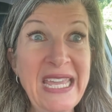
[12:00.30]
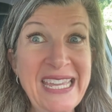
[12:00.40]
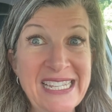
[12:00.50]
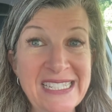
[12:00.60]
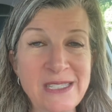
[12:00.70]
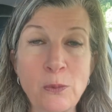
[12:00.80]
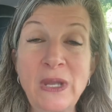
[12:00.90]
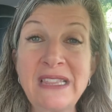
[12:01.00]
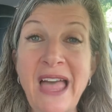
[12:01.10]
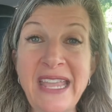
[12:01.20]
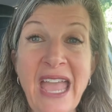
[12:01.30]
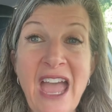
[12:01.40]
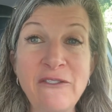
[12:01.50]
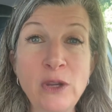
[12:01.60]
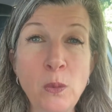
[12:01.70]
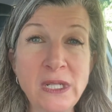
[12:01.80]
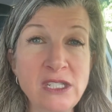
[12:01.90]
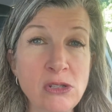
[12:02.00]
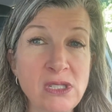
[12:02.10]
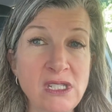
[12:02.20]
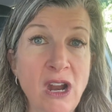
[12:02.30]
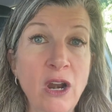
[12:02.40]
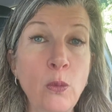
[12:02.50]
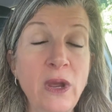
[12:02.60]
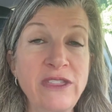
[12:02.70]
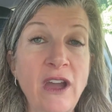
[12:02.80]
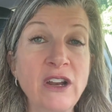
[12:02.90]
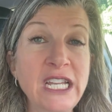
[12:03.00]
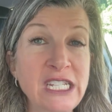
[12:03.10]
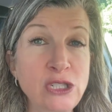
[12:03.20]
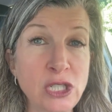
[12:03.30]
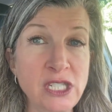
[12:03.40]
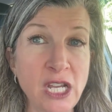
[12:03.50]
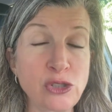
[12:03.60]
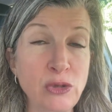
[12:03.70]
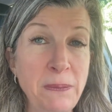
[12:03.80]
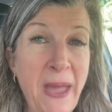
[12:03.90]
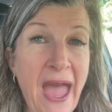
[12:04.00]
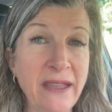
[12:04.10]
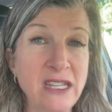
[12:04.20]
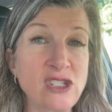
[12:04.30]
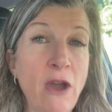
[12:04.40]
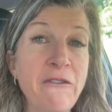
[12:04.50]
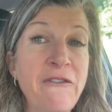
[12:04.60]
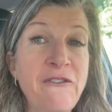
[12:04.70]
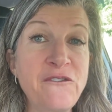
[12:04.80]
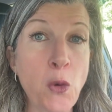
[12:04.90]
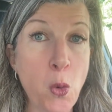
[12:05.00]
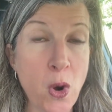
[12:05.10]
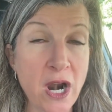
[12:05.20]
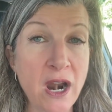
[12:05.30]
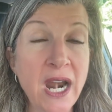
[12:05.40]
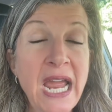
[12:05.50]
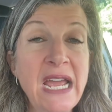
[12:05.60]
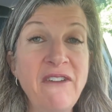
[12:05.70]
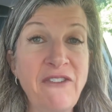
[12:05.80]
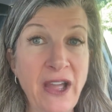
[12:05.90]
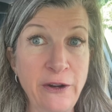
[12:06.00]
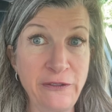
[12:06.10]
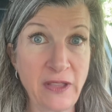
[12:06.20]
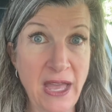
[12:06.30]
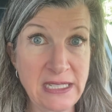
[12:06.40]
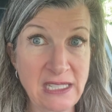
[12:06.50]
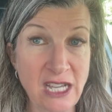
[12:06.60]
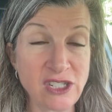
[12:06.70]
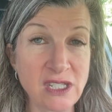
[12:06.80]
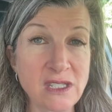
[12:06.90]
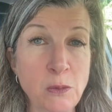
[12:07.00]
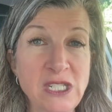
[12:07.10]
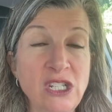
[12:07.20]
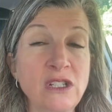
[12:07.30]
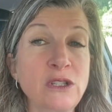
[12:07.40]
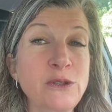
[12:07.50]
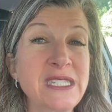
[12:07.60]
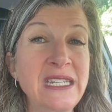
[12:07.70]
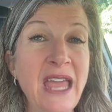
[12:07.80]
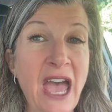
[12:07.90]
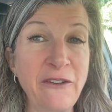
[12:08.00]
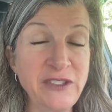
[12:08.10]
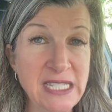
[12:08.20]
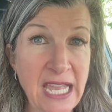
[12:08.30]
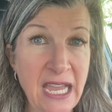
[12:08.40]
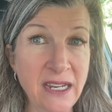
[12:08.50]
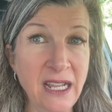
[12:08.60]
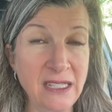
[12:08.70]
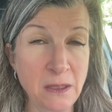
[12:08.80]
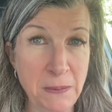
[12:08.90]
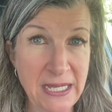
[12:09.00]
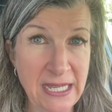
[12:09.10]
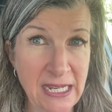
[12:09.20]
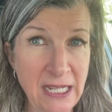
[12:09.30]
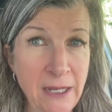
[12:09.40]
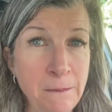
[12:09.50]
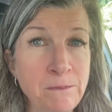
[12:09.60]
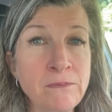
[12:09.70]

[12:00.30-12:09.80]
is we like everyone to start with our introductory package of four Firefly sessions, which includes an F scan in the beginning,